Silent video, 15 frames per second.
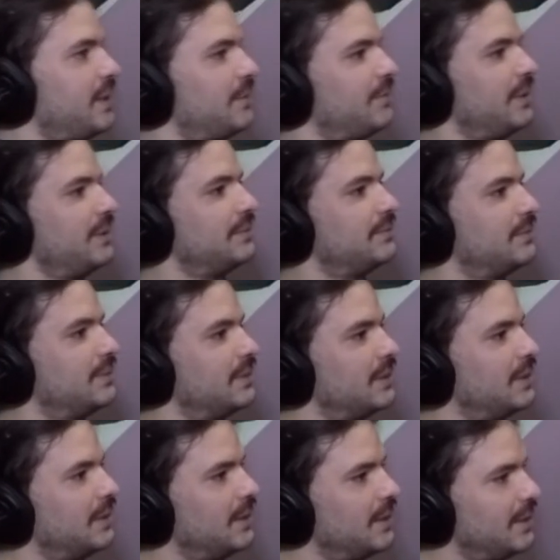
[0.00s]

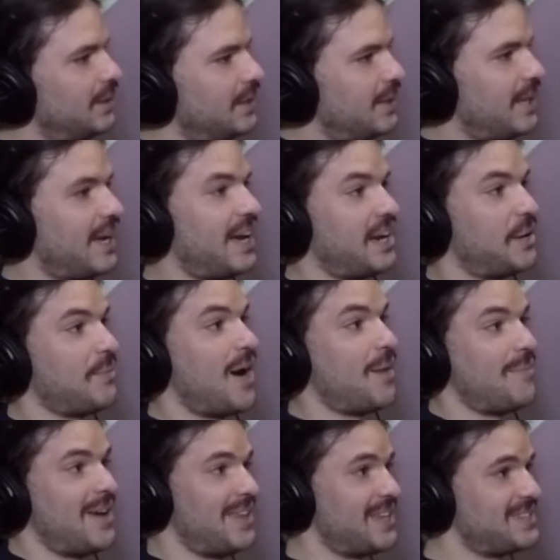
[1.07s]
hey, come on, man. That's